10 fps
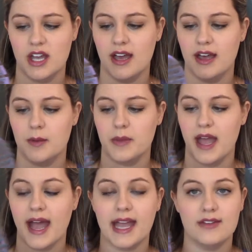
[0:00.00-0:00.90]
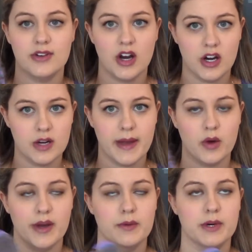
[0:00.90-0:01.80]
I have heard about
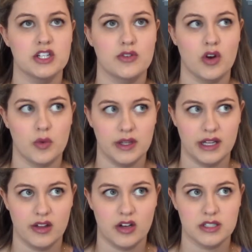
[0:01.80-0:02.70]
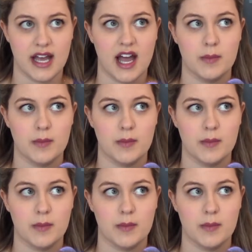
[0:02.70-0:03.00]
wet brush for a really long time,